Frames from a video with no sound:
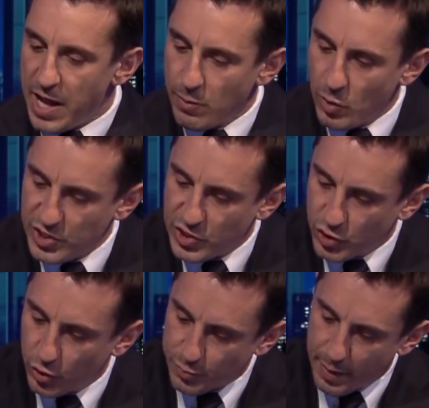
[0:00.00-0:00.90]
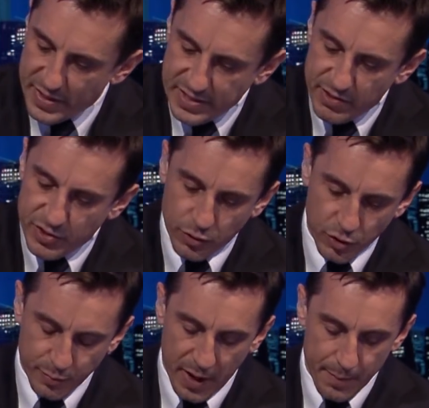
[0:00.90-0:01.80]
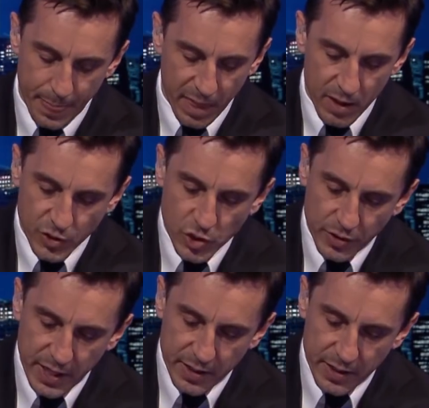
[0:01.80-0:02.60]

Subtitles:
and I watched his touch map. This is his touch map. Jordan